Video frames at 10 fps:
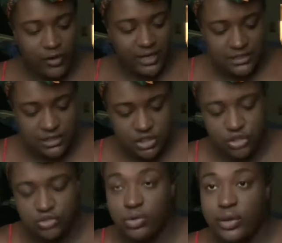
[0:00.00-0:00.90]
I get into the
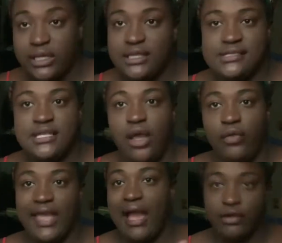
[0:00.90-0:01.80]
shoes real quick, this is the
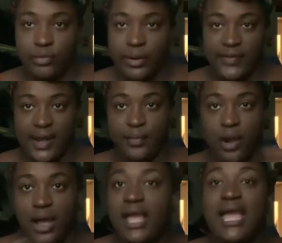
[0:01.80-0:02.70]
only outerwear that I
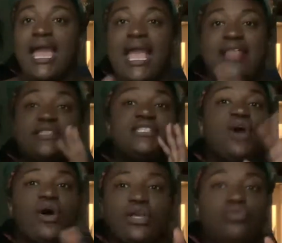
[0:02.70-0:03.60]
brought. And this is
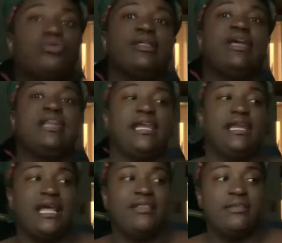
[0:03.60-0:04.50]
all you really need.
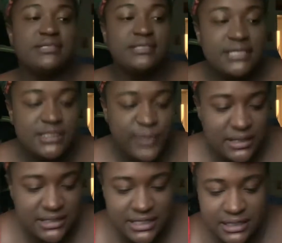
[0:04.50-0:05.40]
And this is
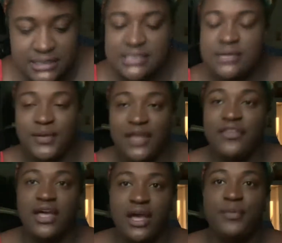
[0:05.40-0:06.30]
expecting Tennessee to be in
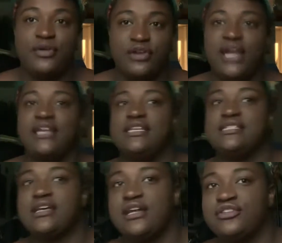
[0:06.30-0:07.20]
the upper
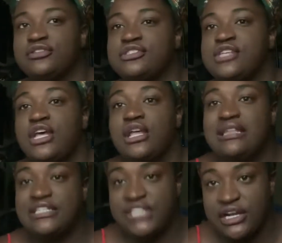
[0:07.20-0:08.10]
90s, 100s the
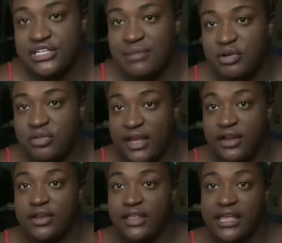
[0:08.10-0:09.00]
entire time you're
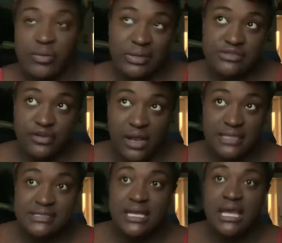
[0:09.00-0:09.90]
there, like it was for us.